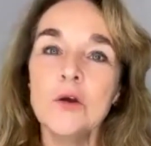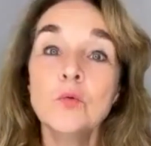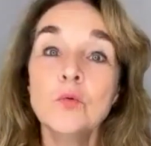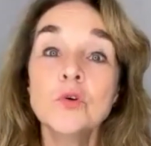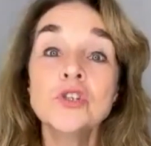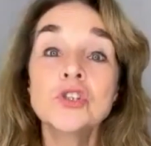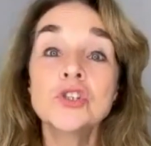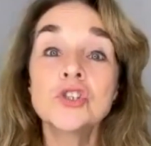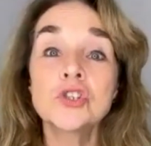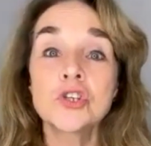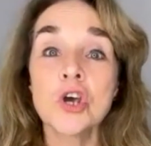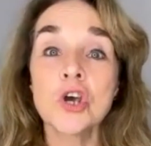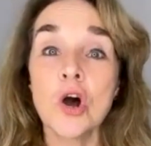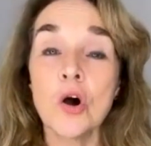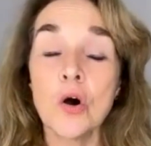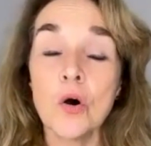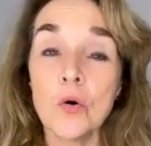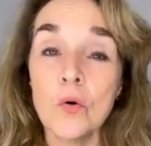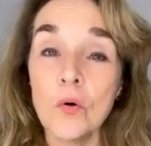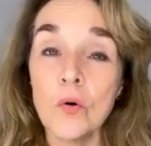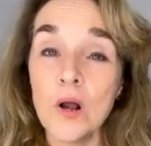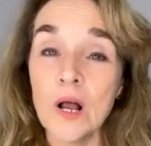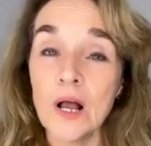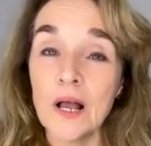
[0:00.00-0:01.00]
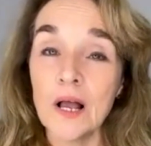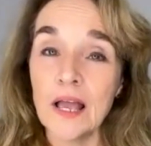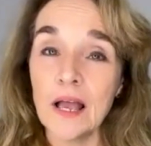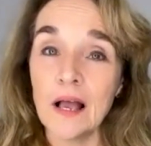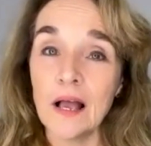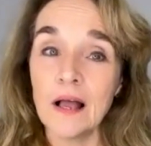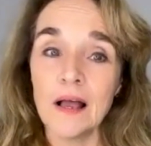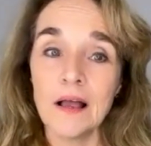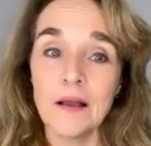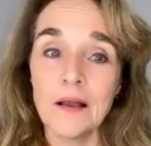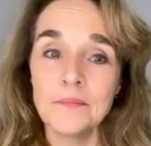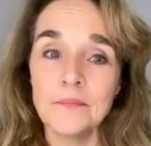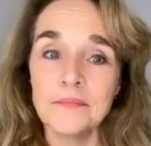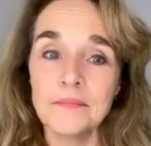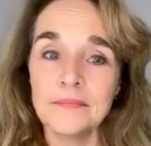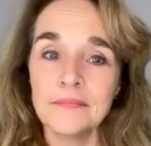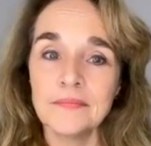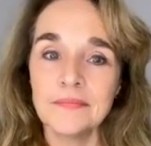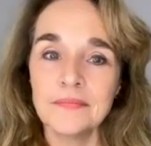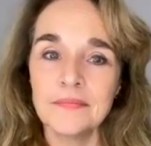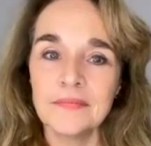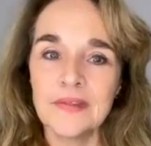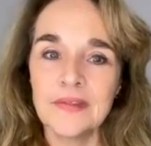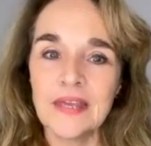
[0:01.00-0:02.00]
was so
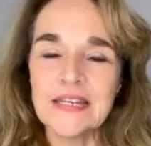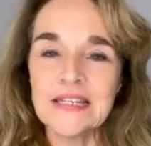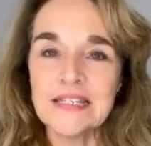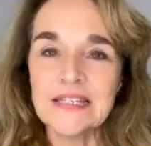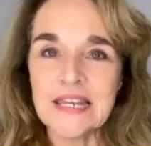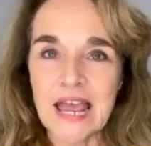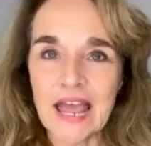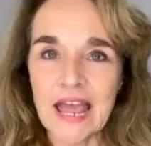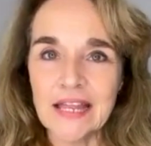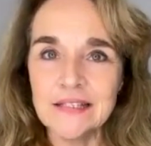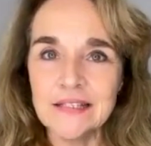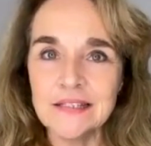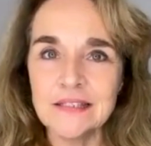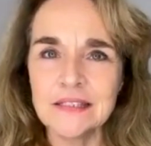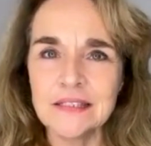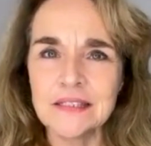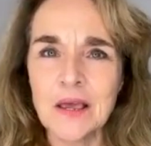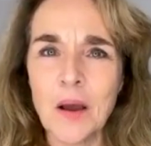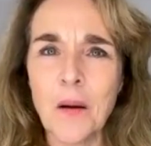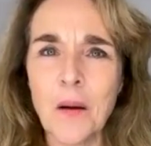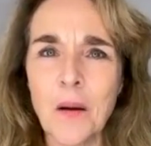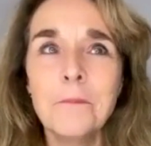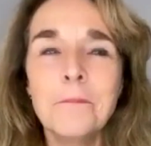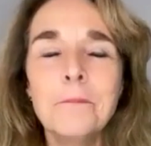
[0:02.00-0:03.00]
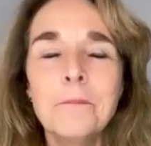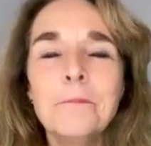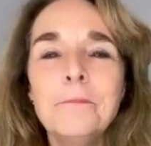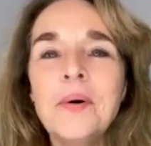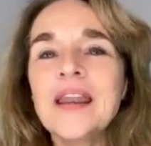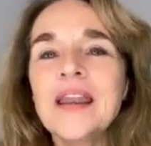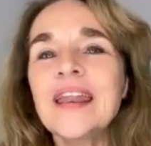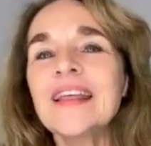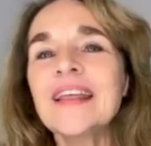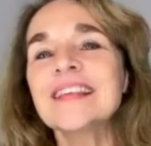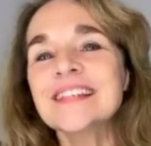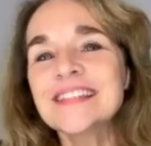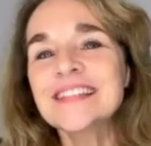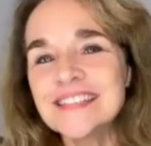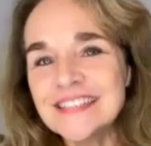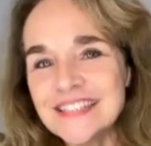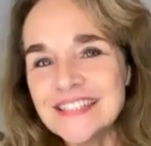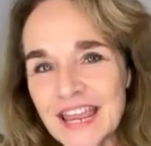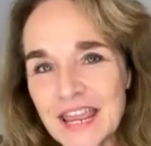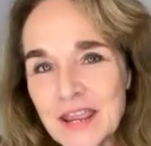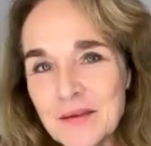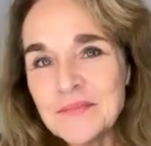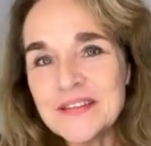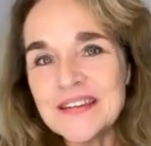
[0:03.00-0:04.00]
intense, but at the
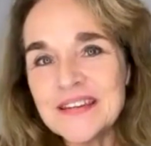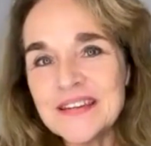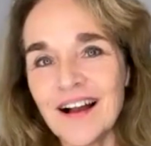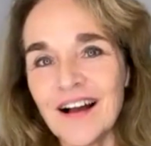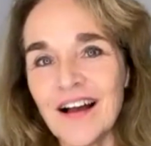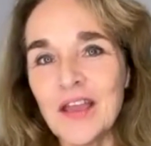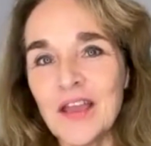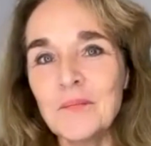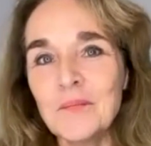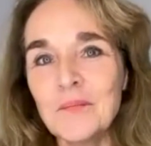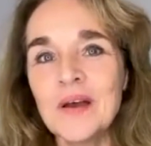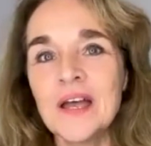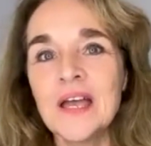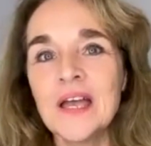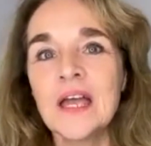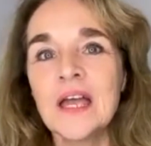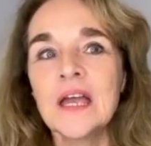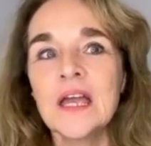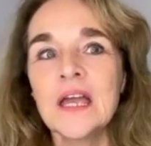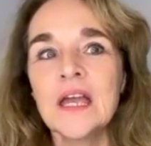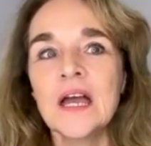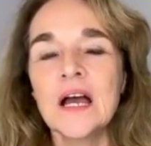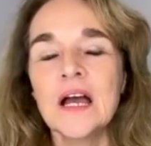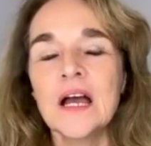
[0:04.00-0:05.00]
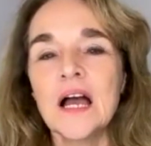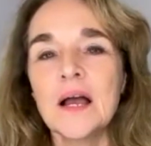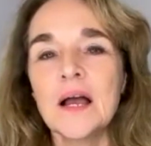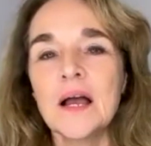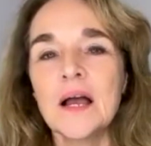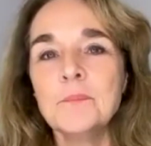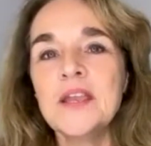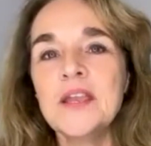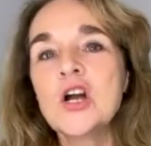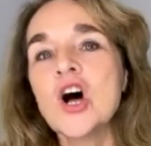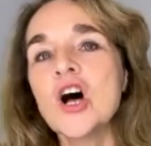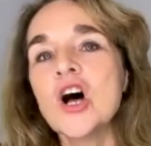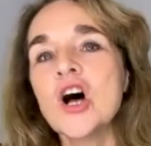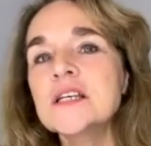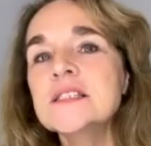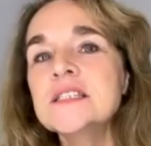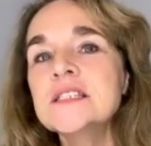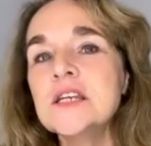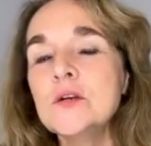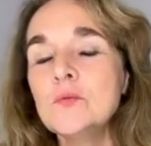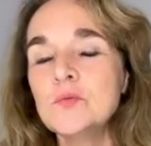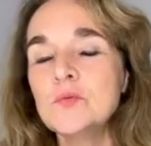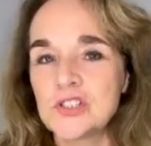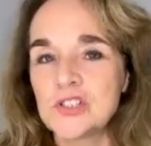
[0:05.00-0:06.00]
same time,
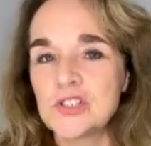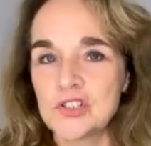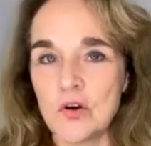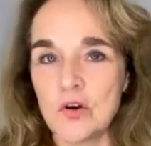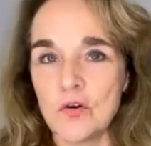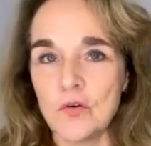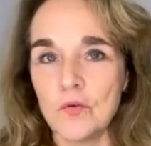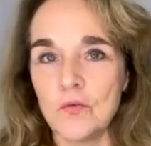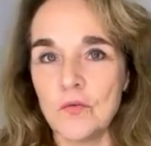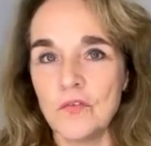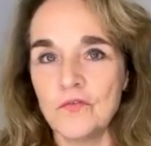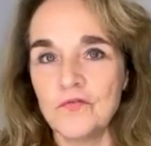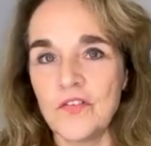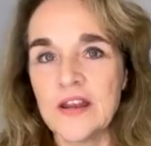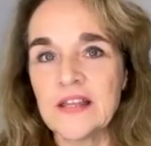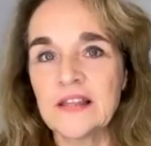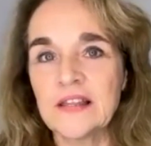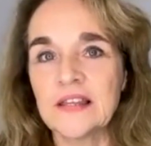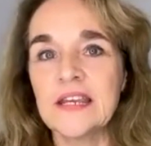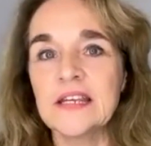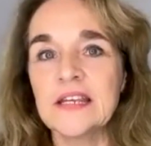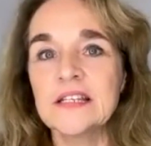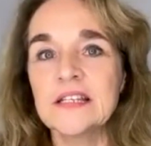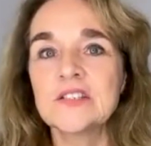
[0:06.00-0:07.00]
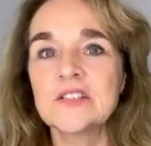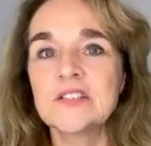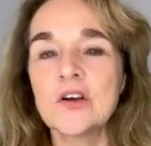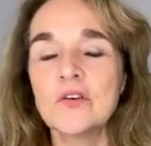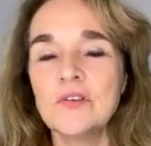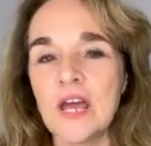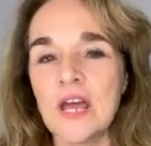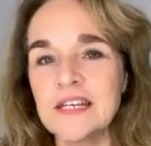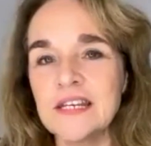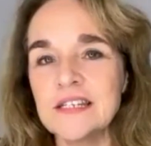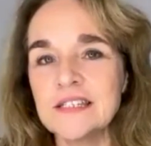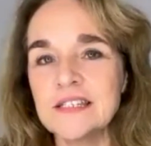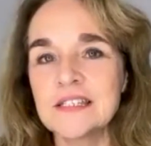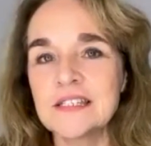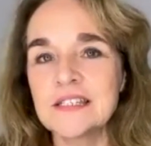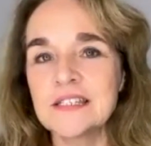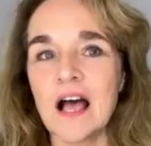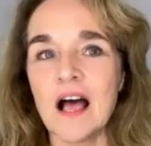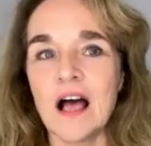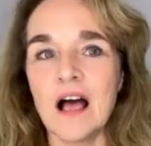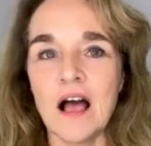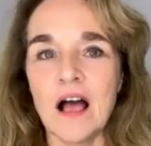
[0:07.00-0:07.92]
because he was so friendly and so nice,